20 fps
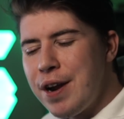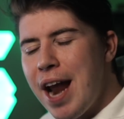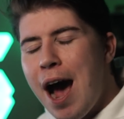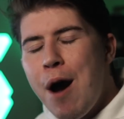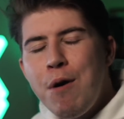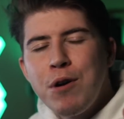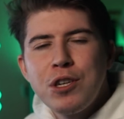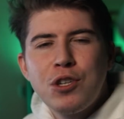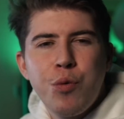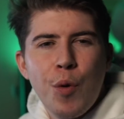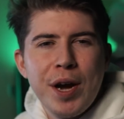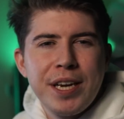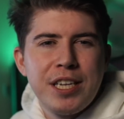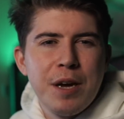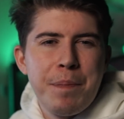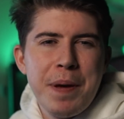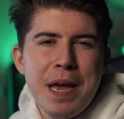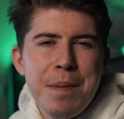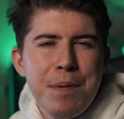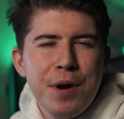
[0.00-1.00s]
So now on
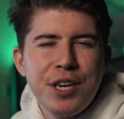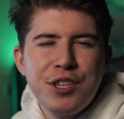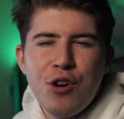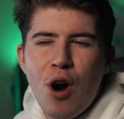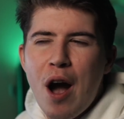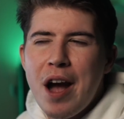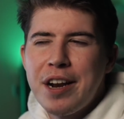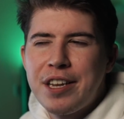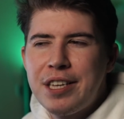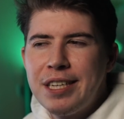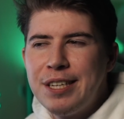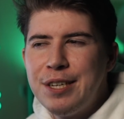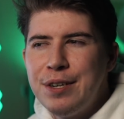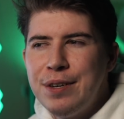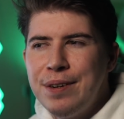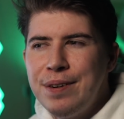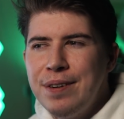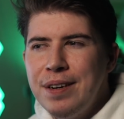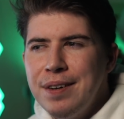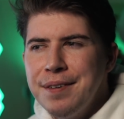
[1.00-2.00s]
Twitter, people are trying
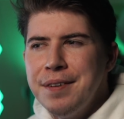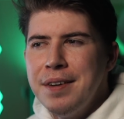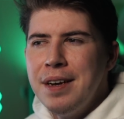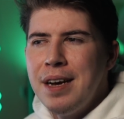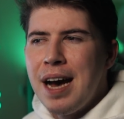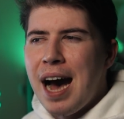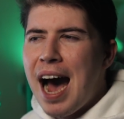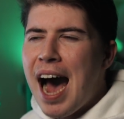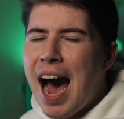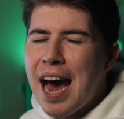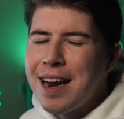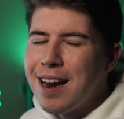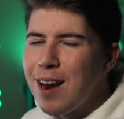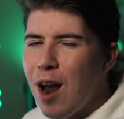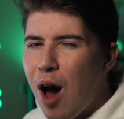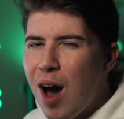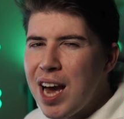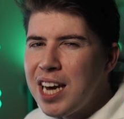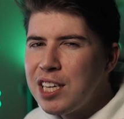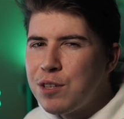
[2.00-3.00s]
to
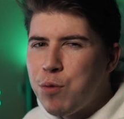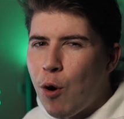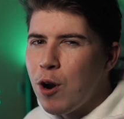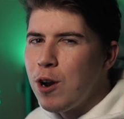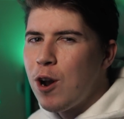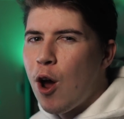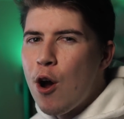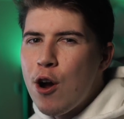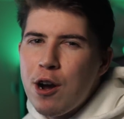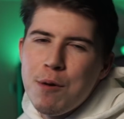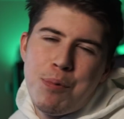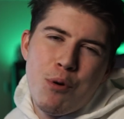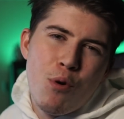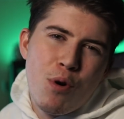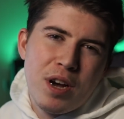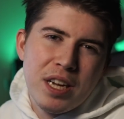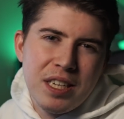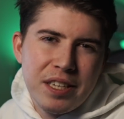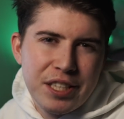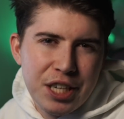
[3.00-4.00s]
analyze what Logan
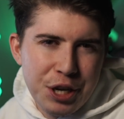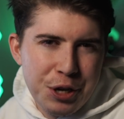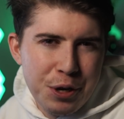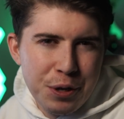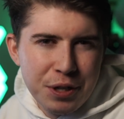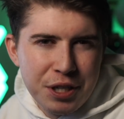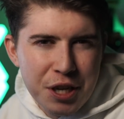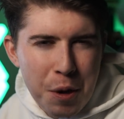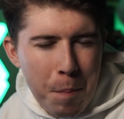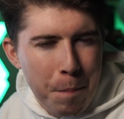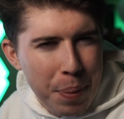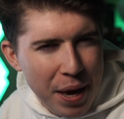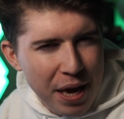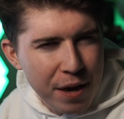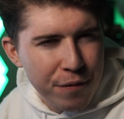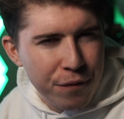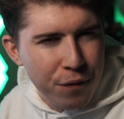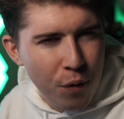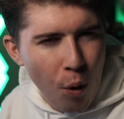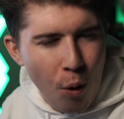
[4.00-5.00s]
Paul can do to
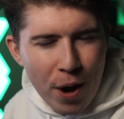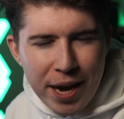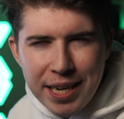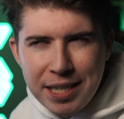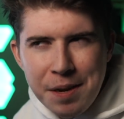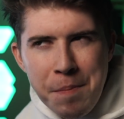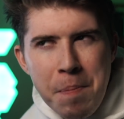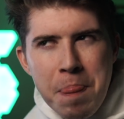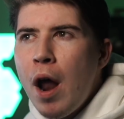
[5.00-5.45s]
beat Floyd.